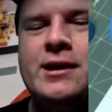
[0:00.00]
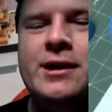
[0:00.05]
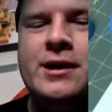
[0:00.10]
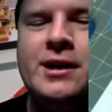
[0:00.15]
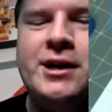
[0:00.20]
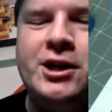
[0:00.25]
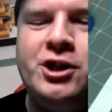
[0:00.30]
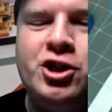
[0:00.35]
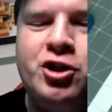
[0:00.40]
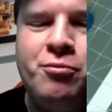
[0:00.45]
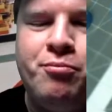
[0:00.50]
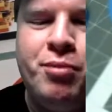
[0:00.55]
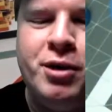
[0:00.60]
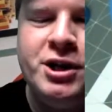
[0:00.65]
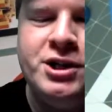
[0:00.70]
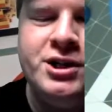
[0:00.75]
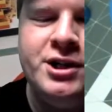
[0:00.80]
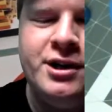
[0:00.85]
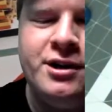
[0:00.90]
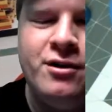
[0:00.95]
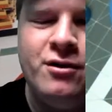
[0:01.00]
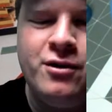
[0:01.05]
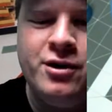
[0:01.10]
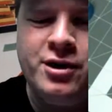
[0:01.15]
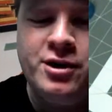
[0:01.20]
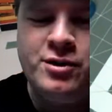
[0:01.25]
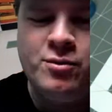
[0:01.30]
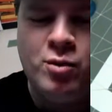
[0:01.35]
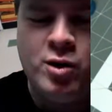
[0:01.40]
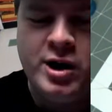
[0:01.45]
get your budget in
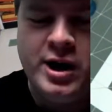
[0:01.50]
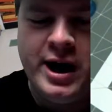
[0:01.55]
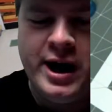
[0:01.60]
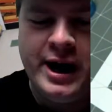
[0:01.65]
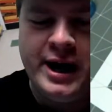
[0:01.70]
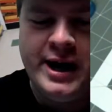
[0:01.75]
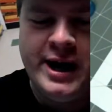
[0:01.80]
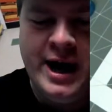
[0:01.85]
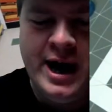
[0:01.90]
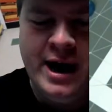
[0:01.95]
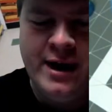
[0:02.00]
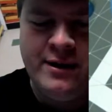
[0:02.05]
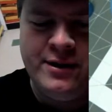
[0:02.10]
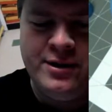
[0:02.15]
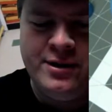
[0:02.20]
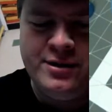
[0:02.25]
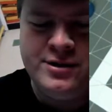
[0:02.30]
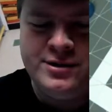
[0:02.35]
order, work on a calendar